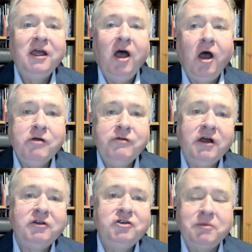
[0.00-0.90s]
over
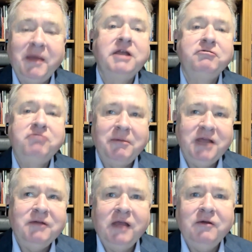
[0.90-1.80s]
Jamaican rum.
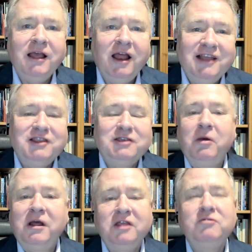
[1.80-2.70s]
He had this
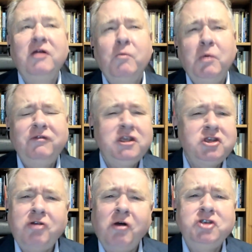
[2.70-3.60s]
wonderfully
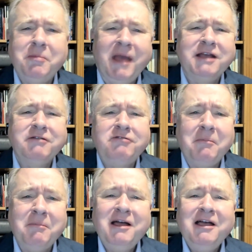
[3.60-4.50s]
strong Jamaican rum.
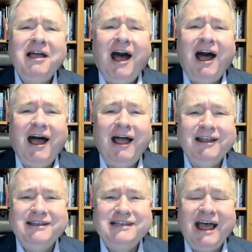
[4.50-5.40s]

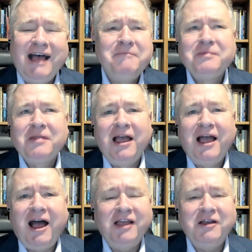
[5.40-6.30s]
And
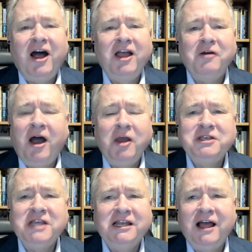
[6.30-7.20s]
I always
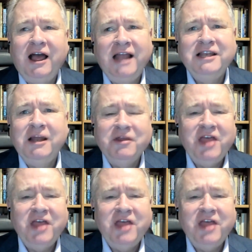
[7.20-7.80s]
ended up with a